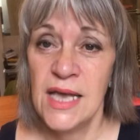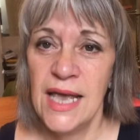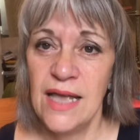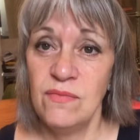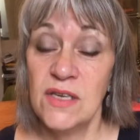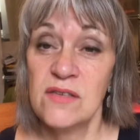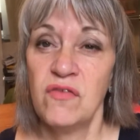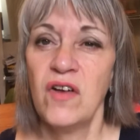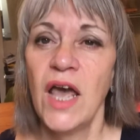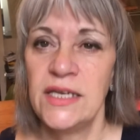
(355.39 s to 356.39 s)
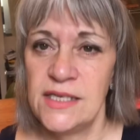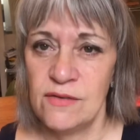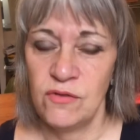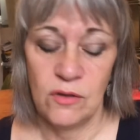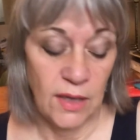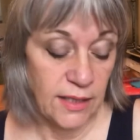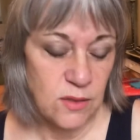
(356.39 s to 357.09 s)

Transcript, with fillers: in this flight, if you like.